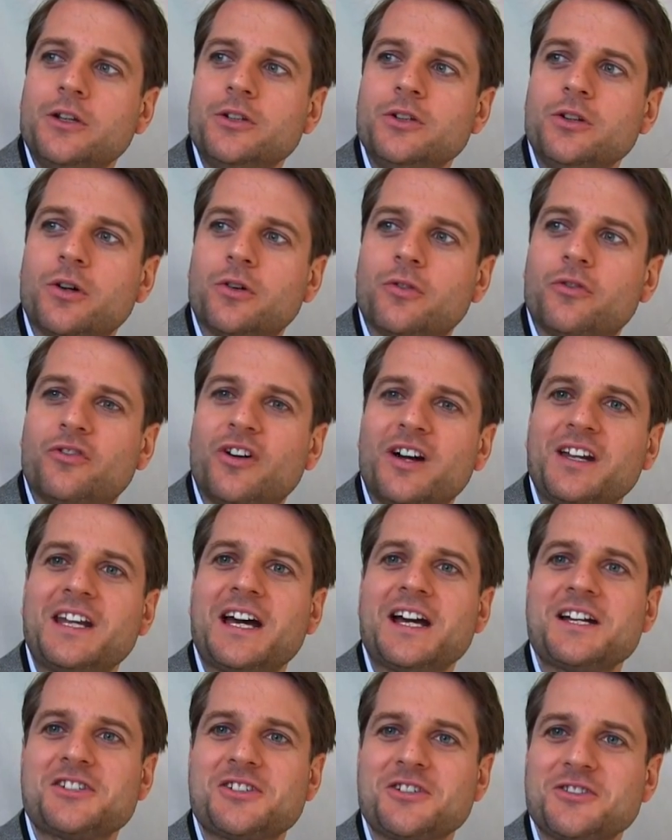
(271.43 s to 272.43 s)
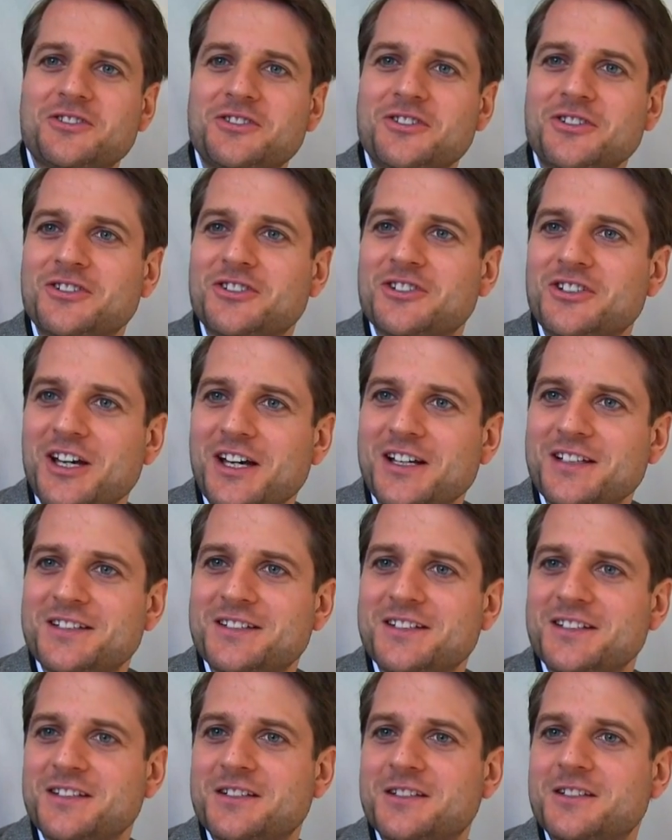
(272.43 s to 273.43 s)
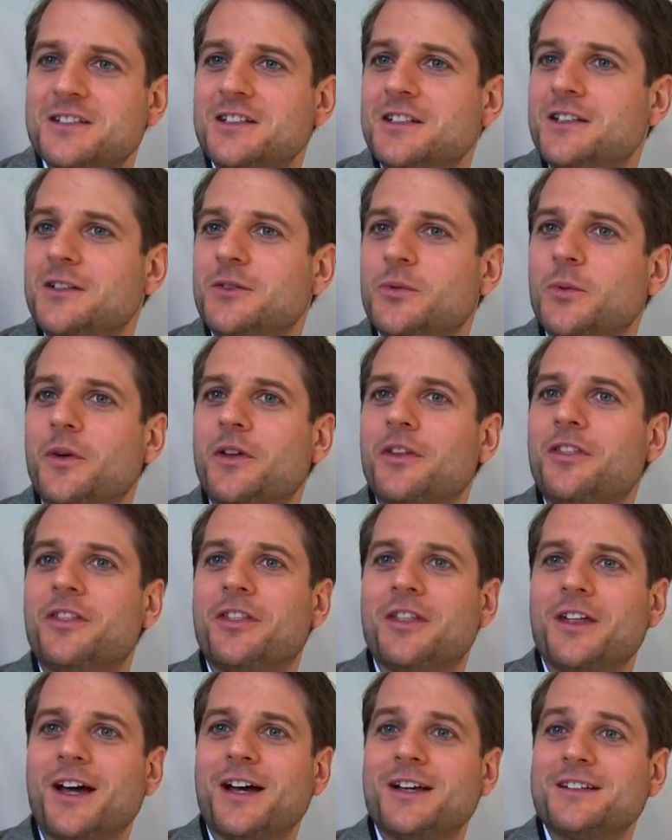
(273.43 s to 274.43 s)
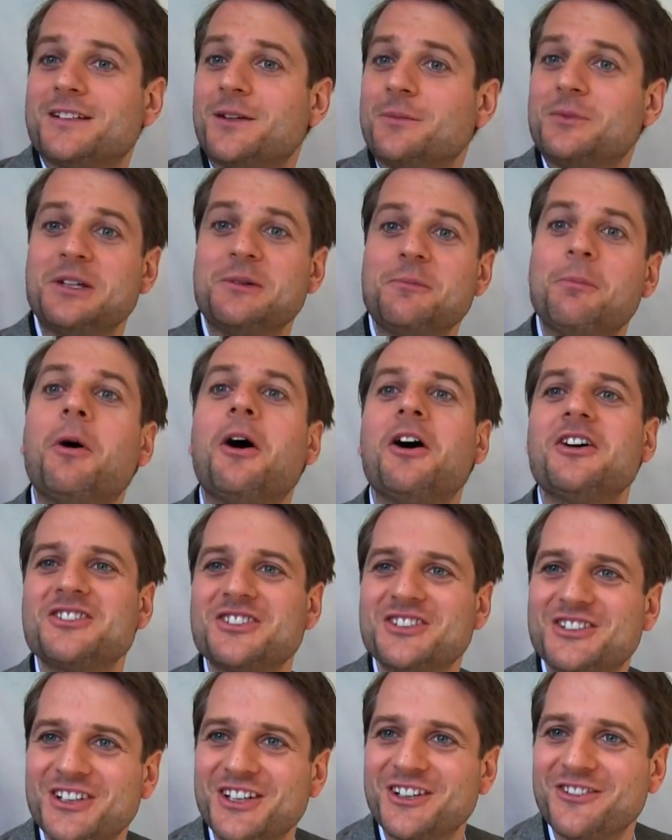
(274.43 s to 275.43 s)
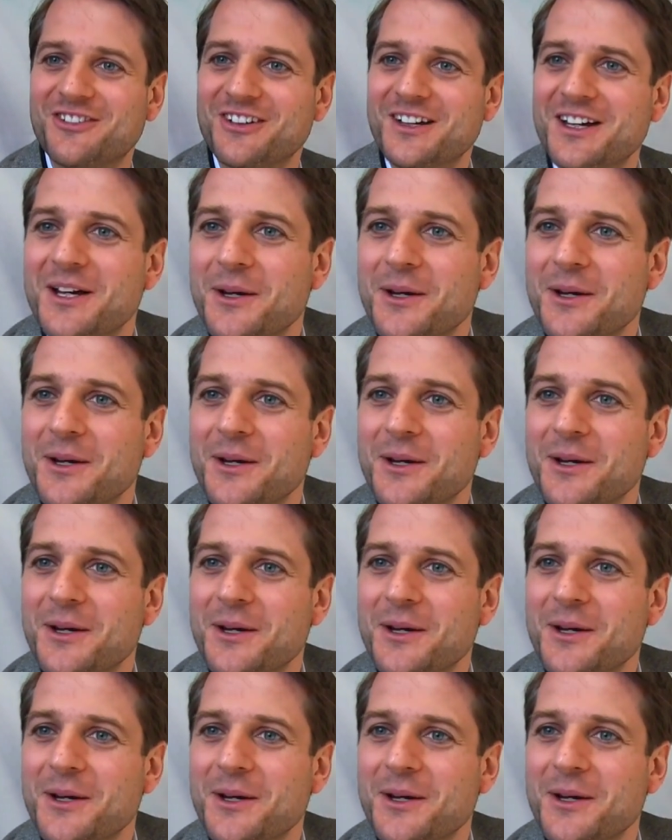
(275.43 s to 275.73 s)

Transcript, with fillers: you know, financial success is seen with uh, something positive,